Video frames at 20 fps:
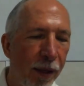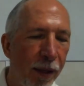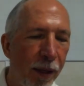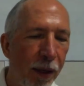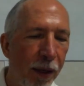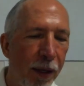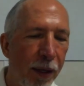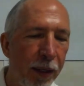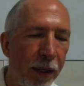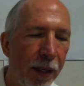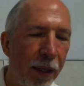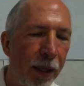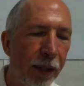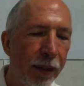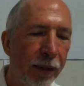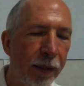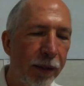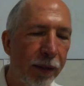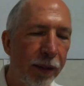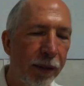All right,
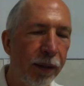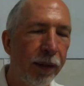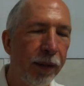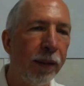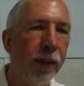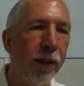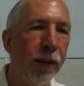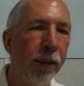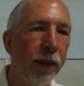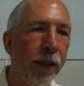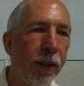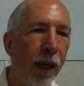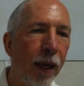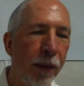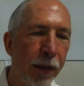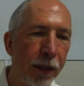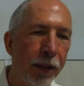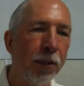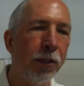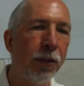next. And
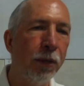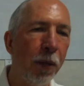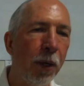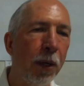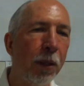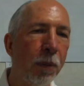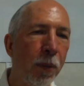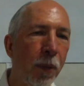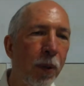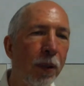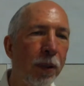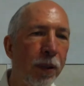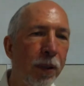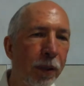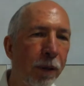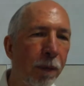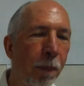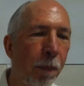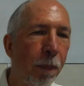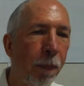this is very important,
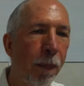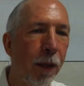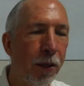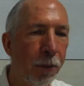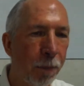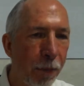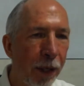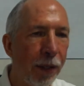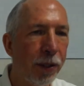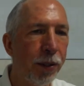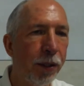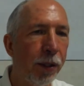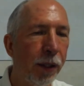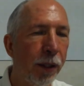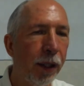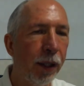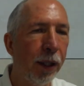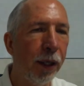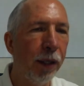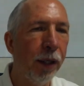
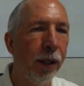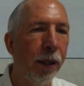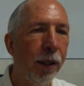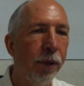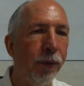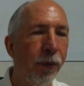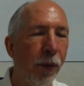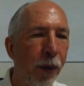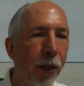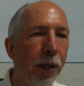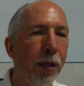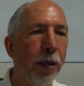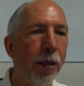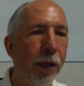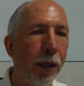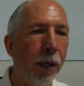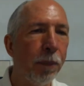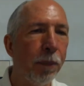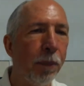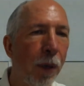especially for
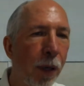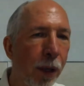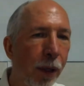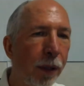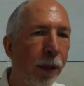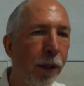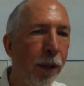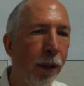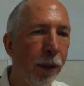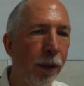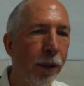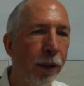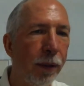internet marketing.